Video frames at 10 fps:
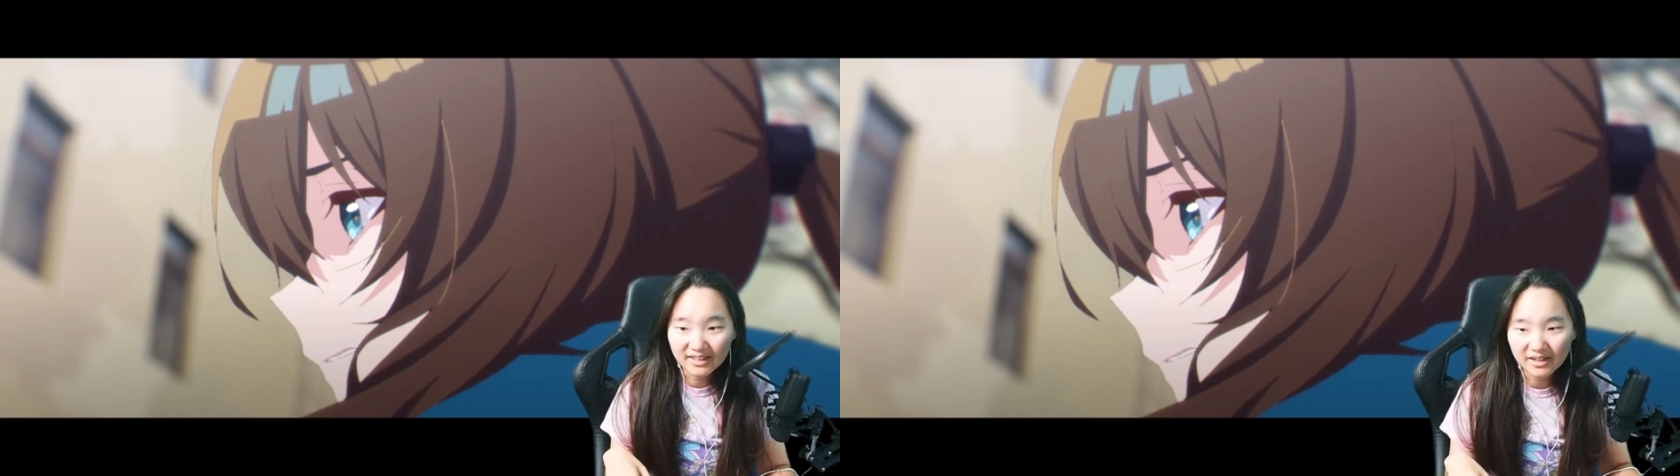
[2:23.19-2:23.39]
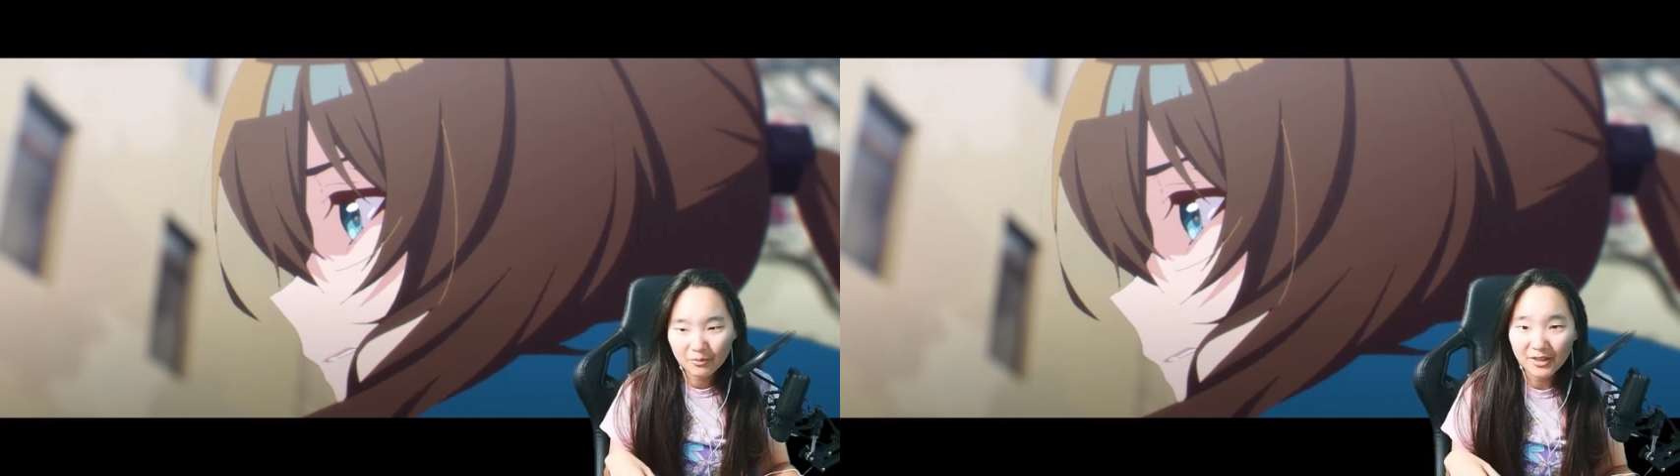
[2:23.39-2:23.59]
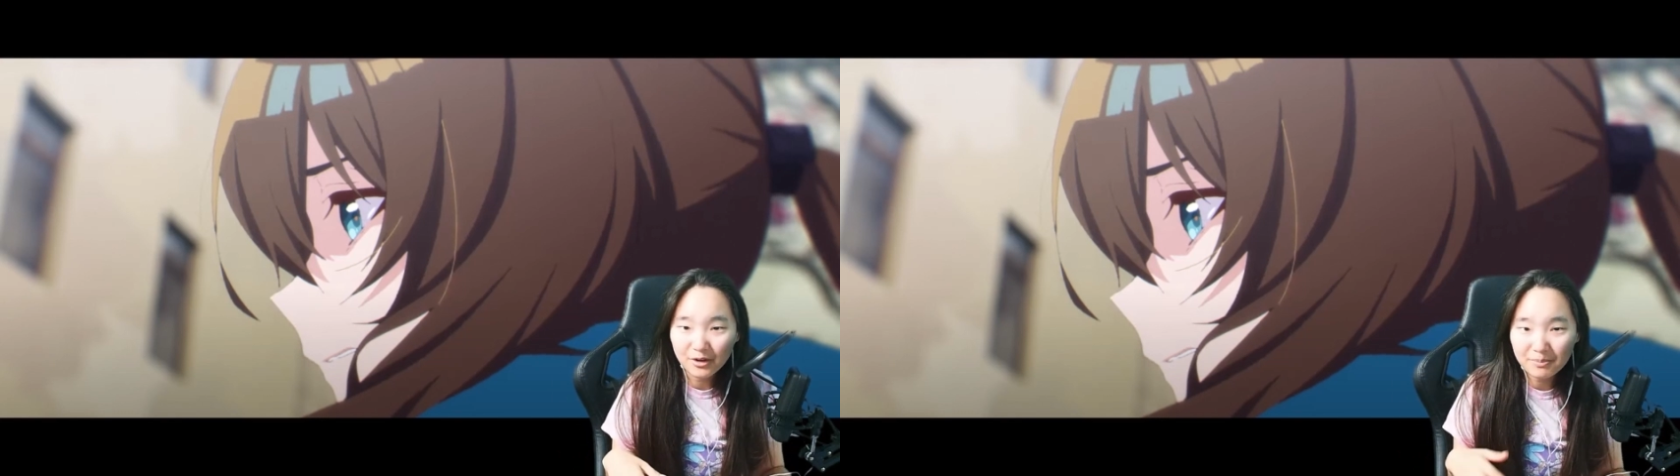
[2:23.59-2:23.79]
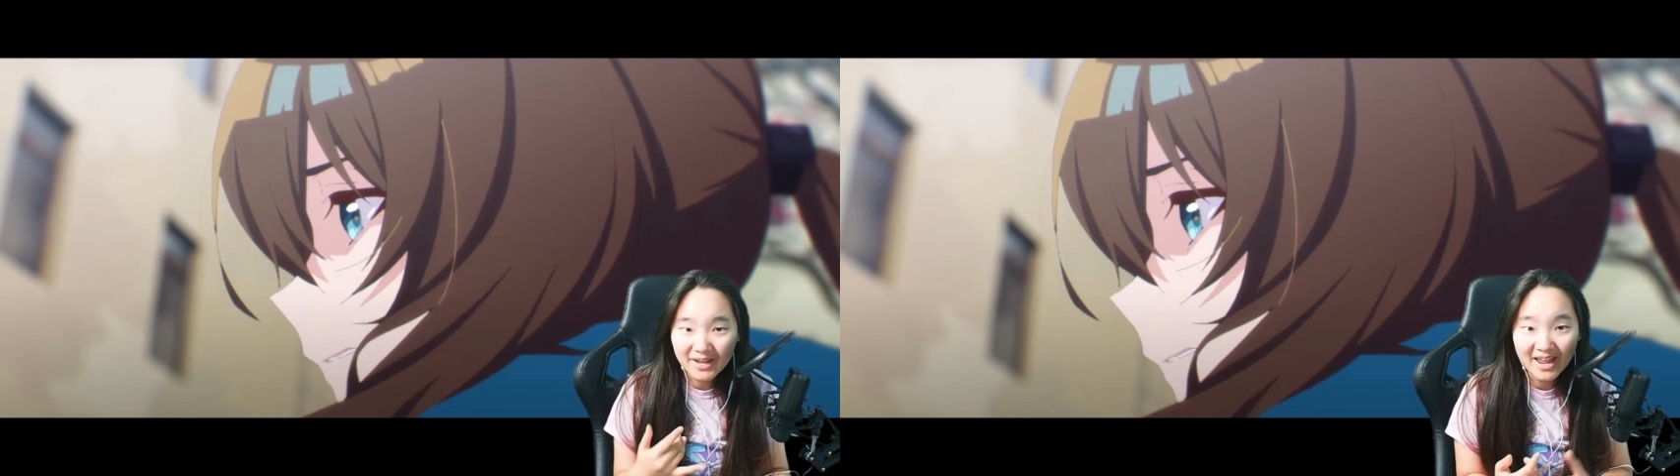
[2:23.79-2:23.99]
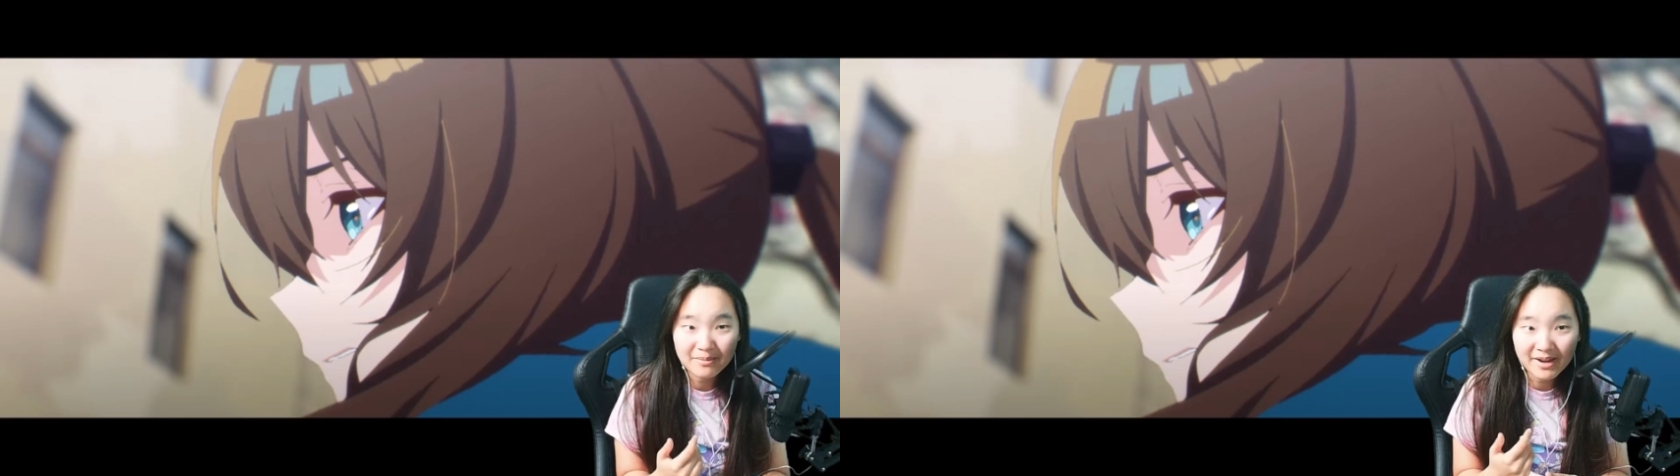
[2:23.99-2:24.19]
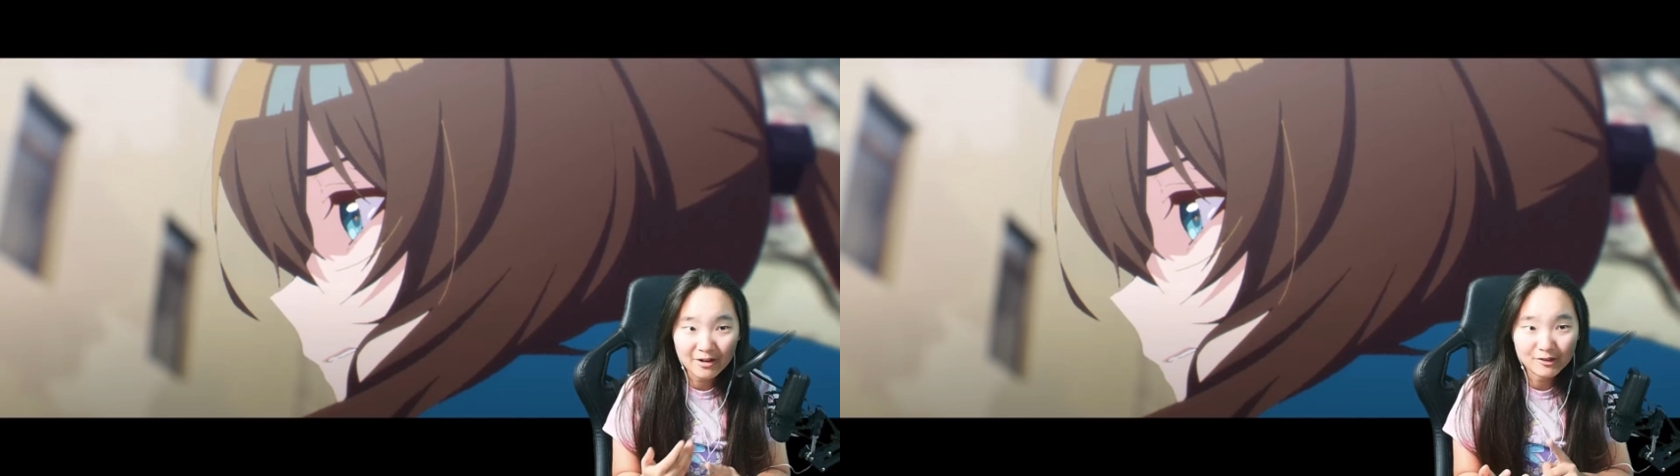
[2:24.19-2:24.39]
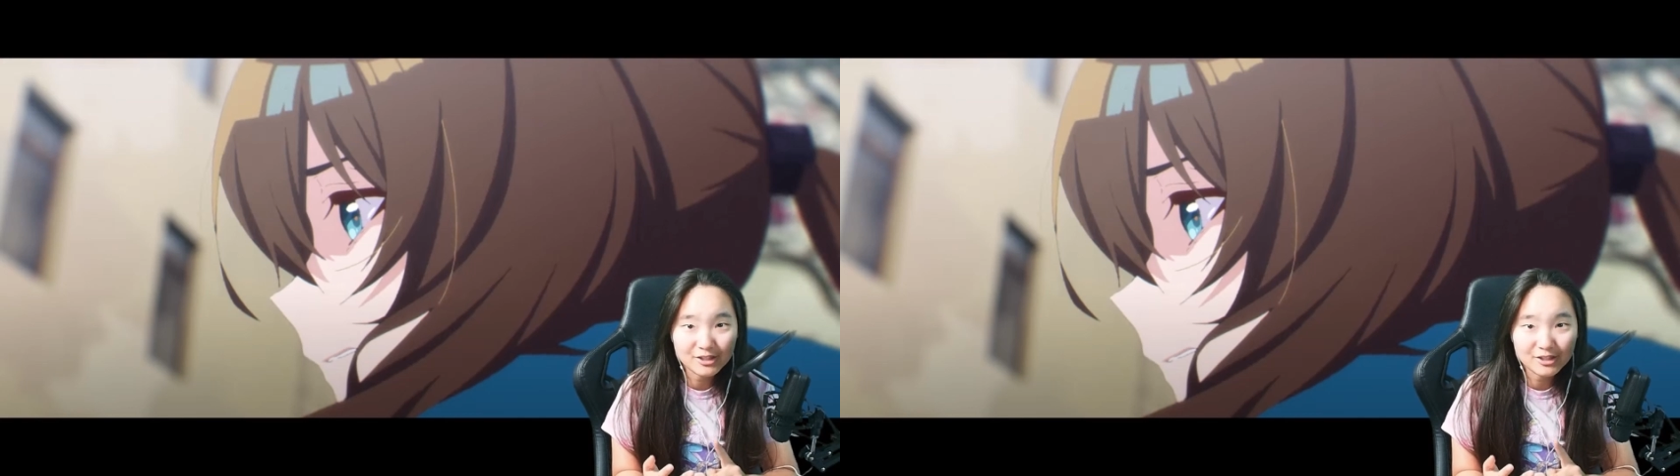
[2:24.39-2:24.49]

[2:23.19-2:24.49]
like whether it be anime or